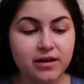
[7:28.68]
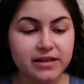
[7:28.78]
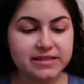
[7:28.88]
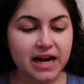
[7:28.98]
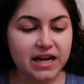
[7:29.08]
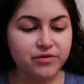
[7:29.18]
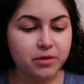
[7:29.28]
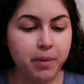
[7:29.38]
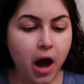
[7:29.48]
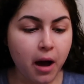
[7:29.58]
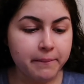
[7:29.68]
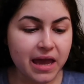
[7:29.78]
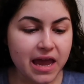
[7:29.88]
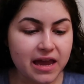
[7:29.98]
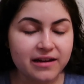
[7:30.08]
It's not even a
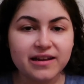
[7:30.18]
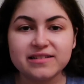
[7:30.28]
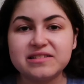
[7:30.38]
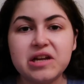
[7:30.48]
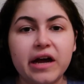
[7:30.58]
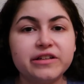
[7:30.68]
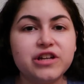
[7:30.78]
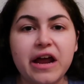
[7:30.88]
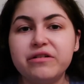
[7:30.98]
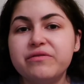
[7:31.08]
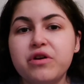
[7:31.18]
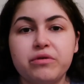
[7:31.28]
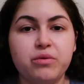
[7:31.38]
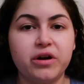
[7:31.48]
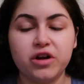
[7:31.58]
pomade. It's not, I I don't even know
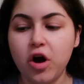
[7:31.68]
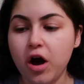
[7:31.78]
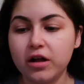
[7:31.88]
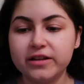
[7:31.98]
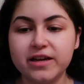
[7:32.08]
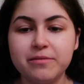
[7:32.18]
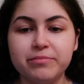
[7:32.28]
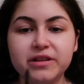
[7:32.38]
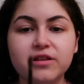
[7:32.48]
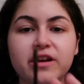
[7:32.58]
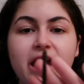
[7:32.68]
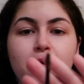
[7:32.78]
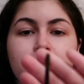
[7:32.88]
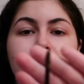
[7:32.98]
what you want to call it, but look how